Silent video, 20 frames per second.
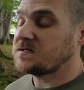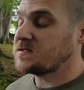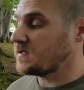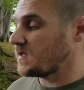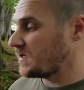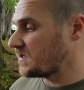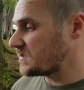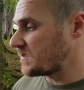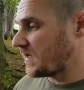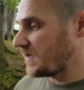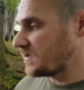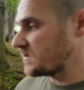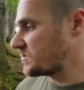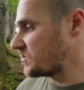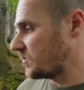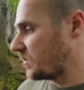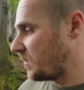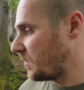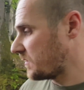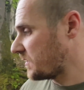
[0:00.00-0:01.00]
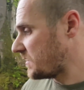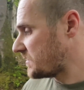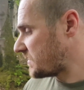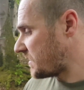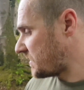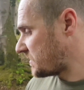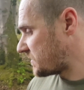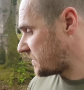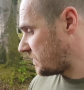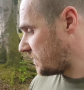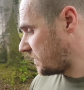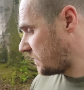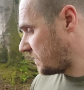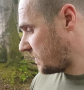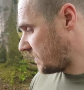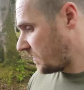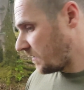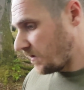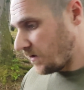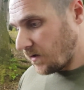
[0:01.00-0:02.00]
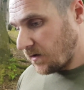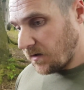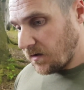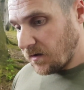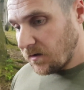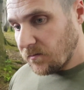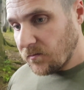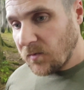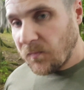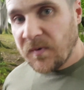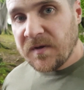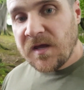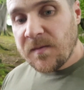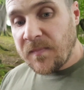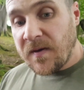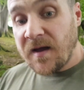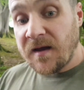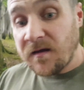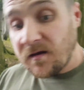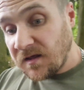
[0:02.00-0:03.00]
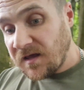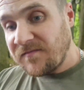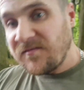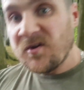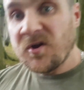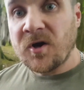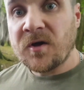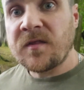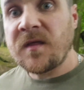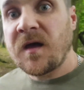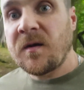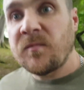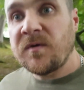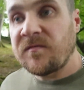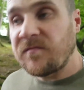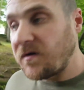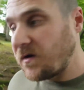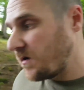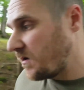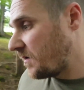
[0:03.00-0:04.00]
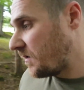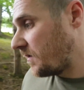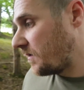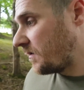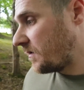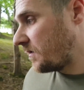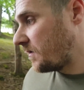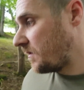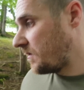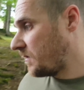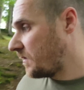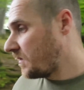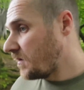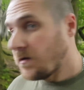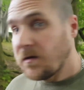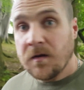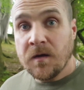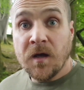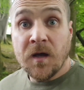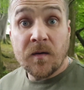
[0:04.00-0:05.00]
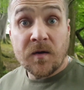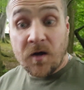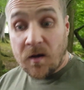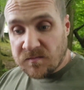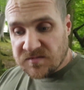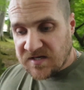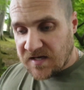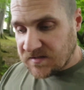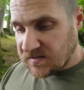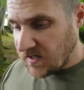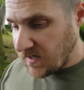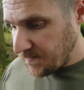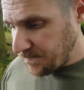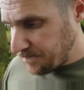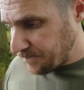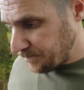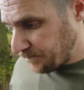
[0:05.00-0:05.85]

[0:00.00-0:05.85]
stays light so long these days. So we'll bring you back and I'll give you a look at that whenever it comes that time.